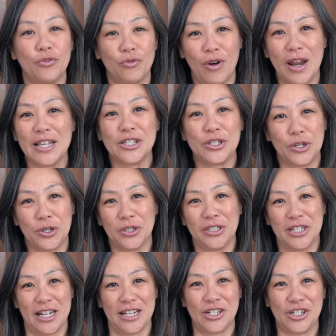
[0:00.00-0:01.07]
rice noodle
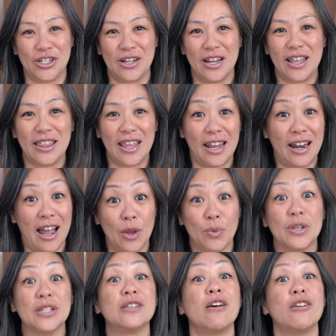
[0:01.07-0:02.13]
dish that I
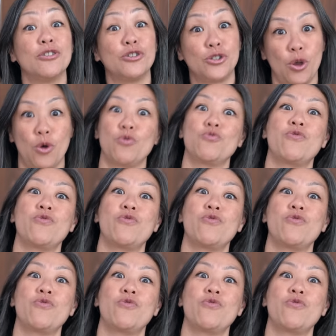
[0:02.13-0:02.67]
was so